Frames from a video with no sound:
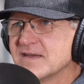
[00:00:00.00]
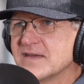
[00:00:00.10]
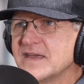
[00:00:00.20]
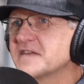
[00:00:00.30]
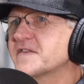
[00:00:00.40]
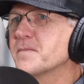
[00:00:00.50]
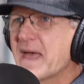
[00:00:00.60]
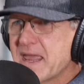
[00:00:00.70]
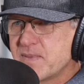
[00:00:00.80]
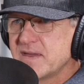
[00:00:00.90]
He's the
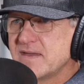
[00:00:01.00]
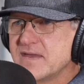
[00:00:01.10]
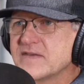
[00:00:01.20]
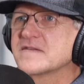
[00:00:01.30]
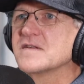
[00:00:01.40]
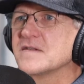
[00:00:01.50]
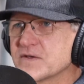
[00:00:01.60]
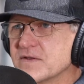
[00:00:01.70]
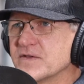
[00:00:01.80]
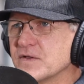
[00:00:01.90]
baby. He's the
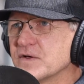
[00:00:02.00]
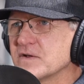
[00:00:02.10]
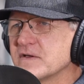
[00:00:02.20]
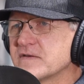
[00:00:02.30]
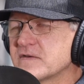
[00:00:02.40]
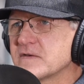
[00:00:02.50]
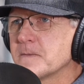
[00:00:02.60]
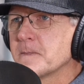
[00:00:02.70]
littlest.